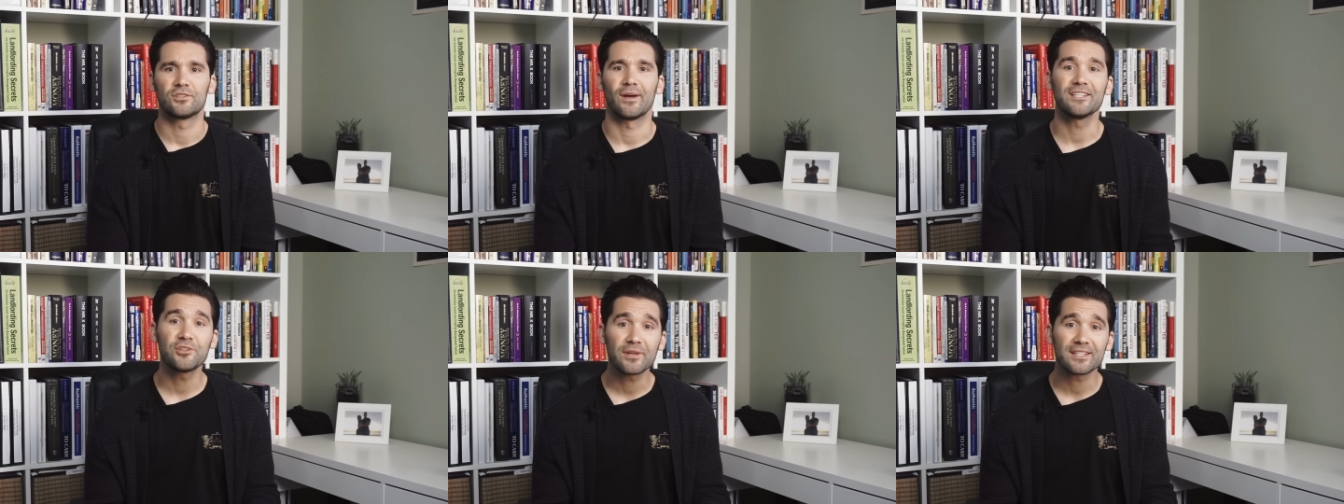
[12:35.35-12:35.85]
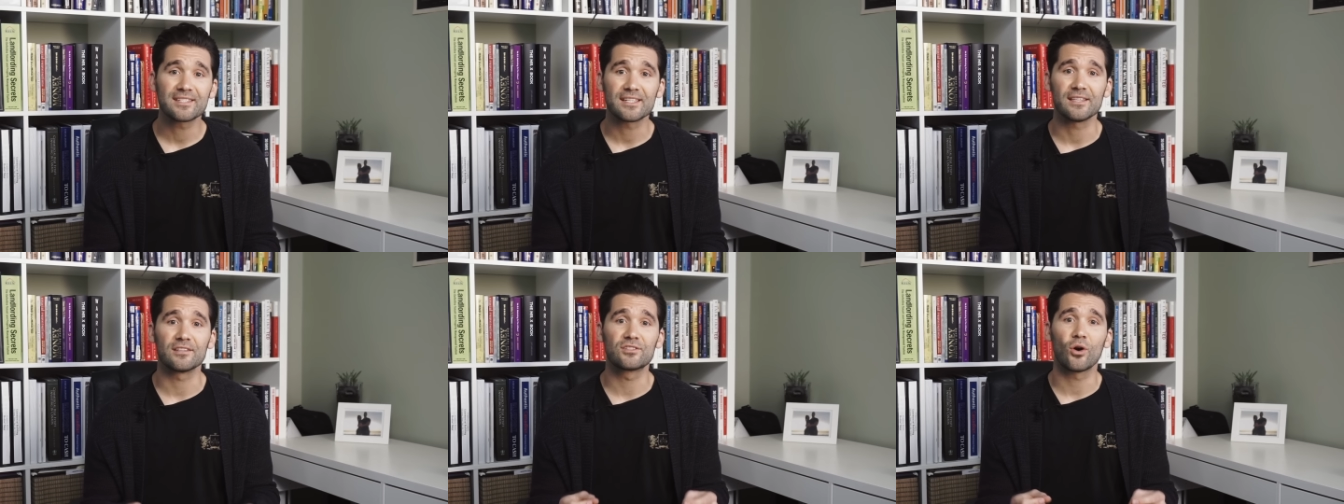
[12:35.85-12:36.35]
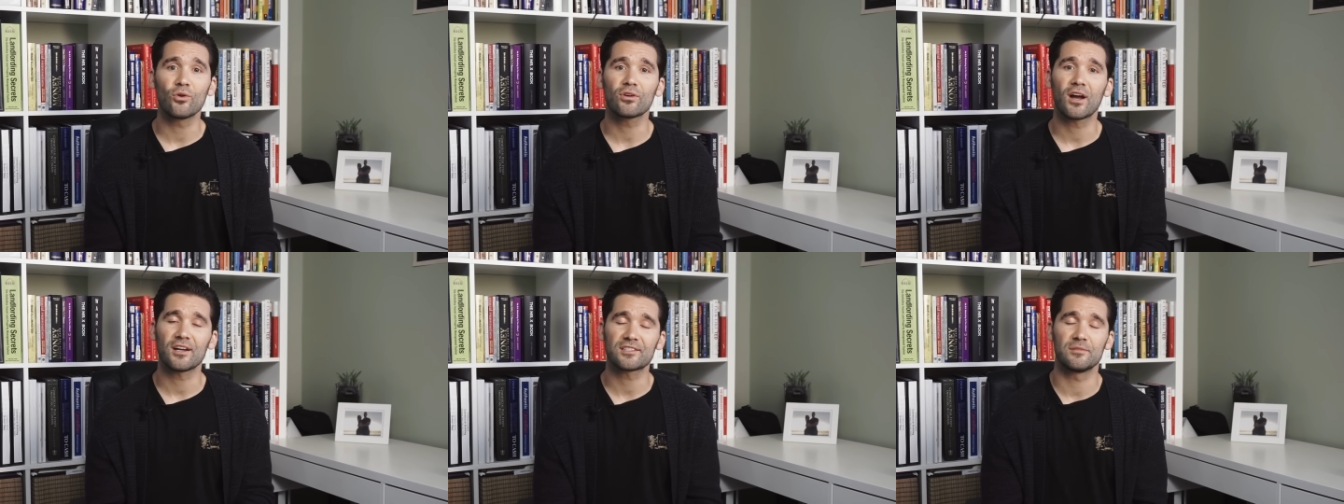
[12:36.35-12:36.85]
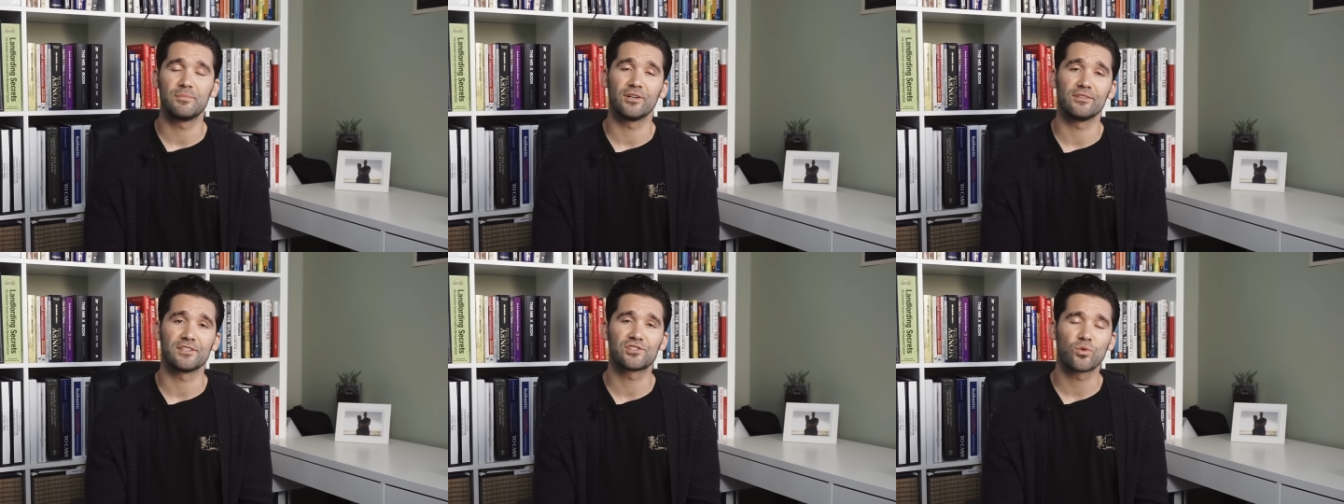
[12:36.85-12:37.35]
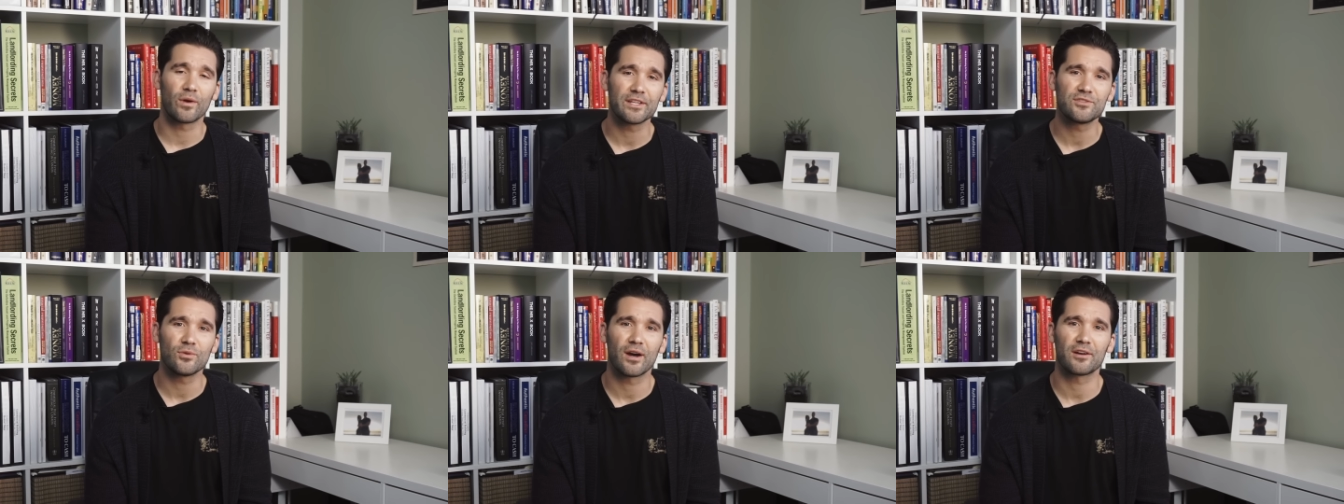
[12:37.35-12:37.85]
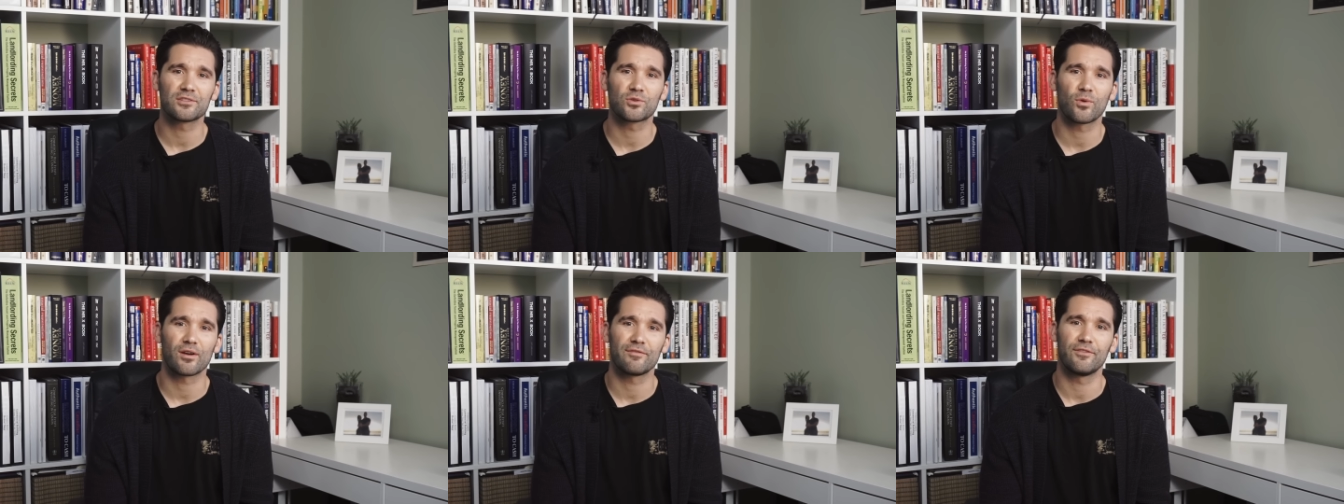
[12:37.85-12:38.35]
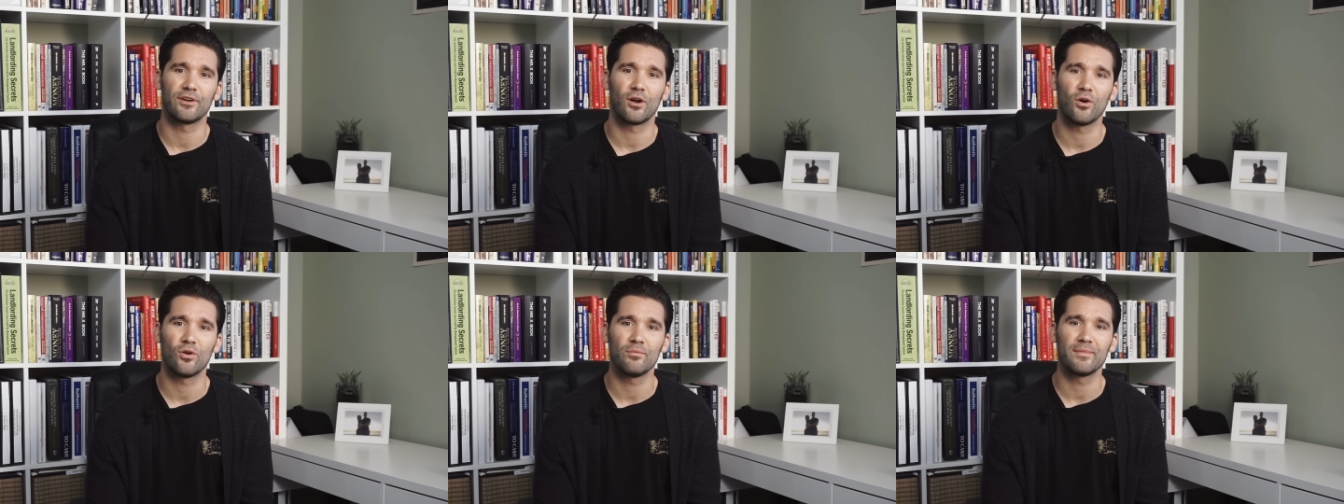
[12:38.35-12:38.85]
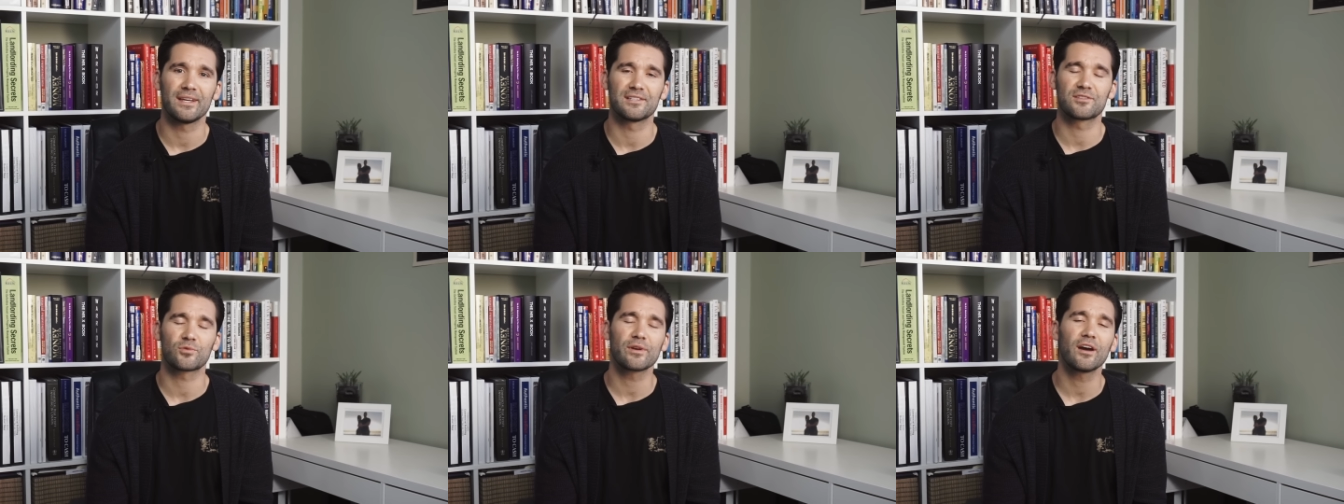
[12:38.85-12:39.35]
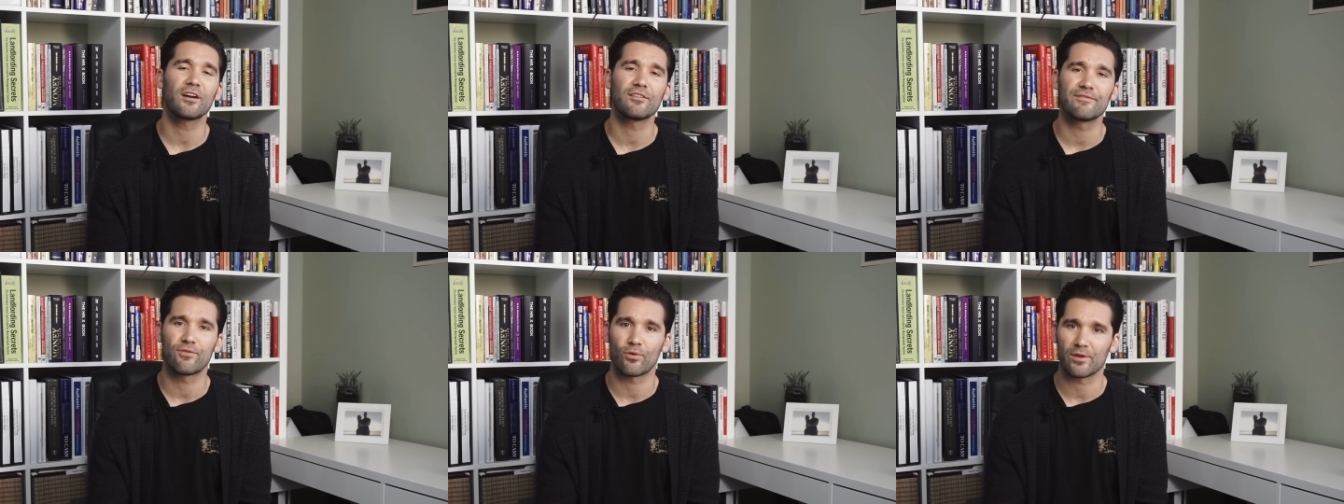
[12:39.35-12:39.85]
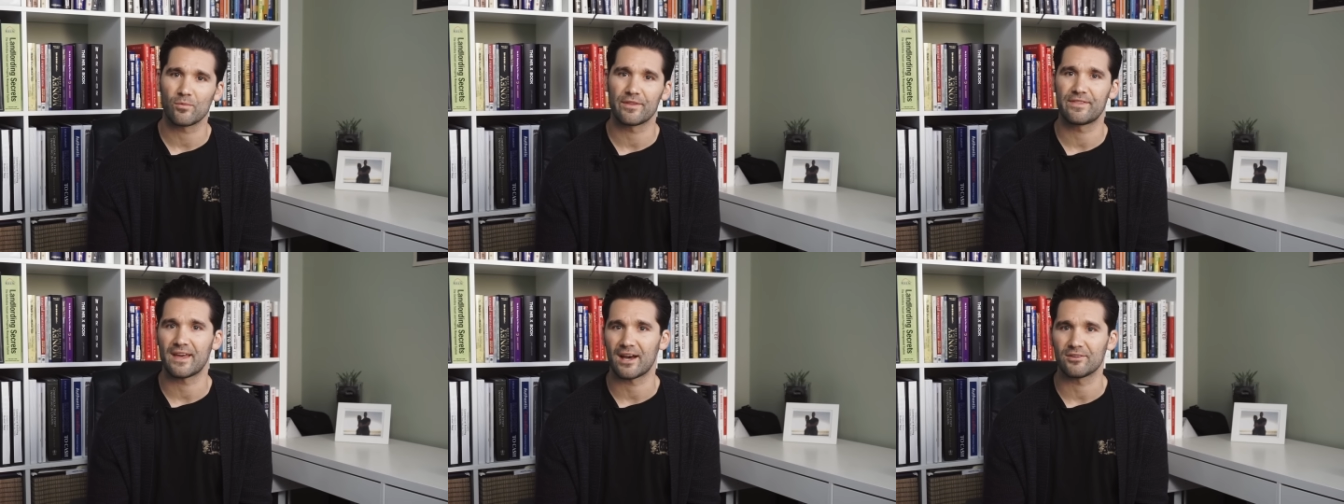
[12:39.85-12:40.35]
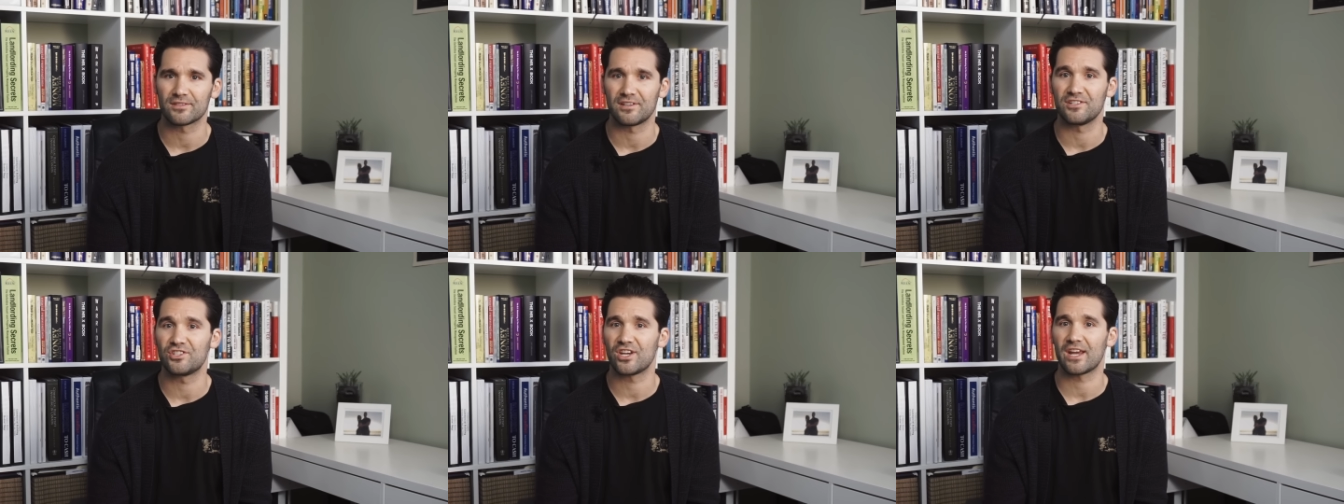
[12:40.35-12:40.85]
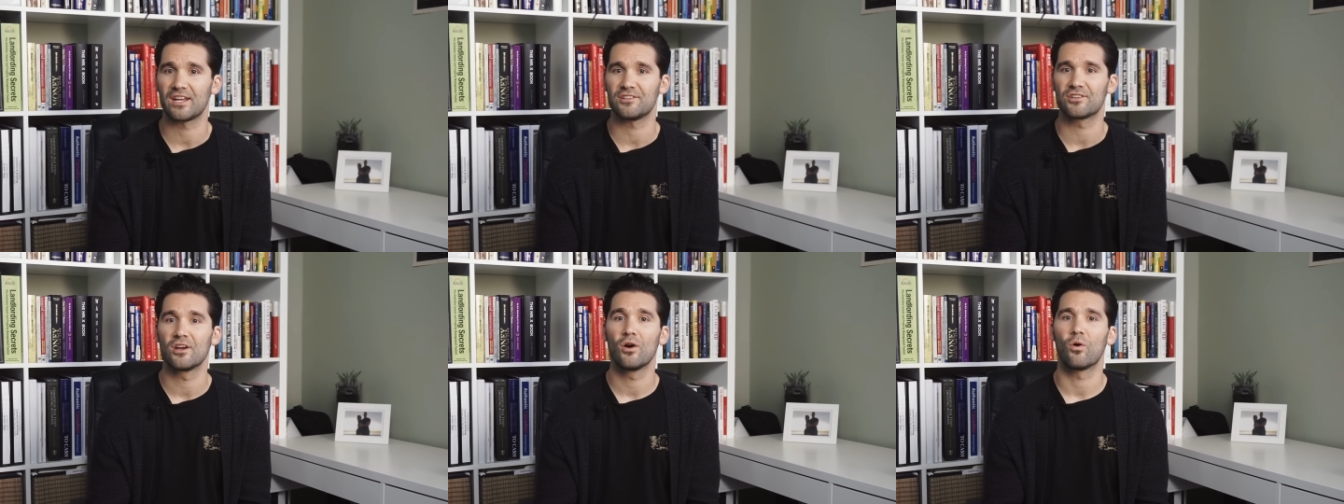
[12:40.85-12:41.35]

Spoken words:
So as you can see, the total cost to build this 2,200 square foot home is $341,000 and change,